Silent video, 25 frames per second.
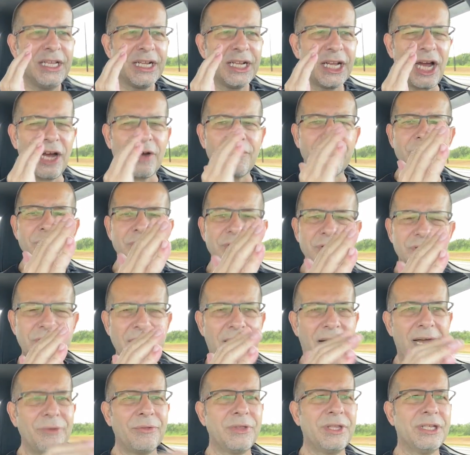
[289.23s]
covers
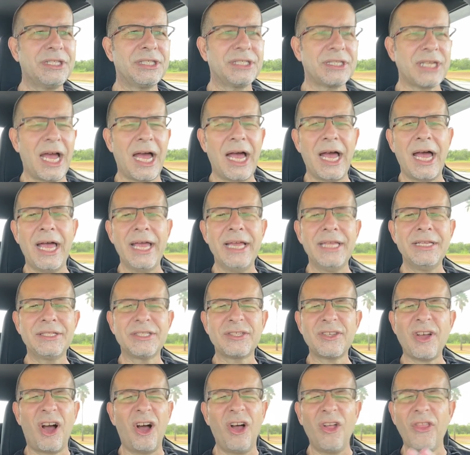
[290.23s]
down the
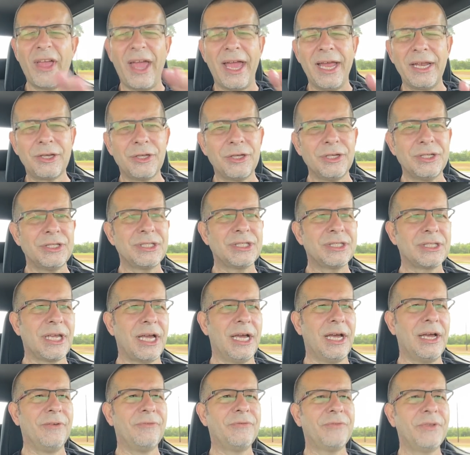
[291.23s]
sides, all that good
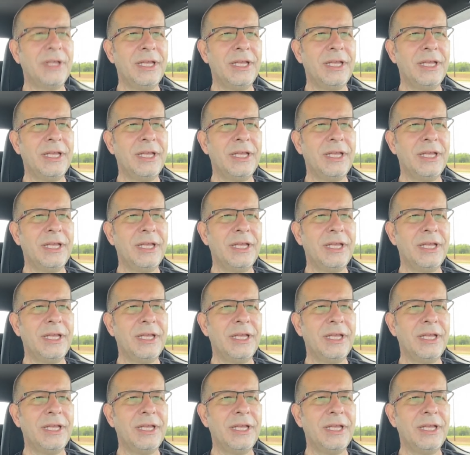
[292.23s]
stuff,